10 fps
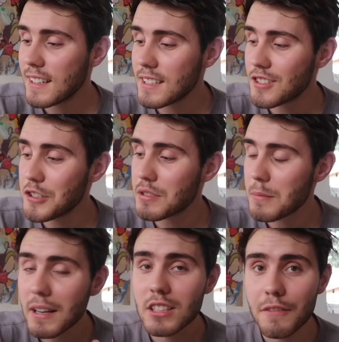
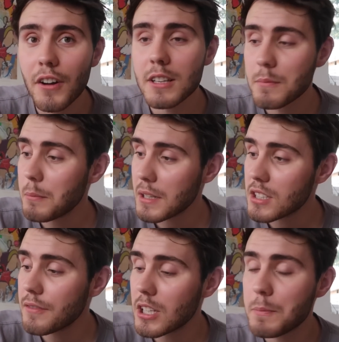imagine if I had
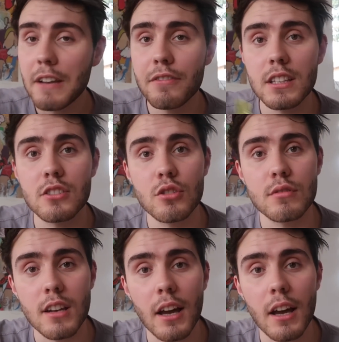to pay for this juice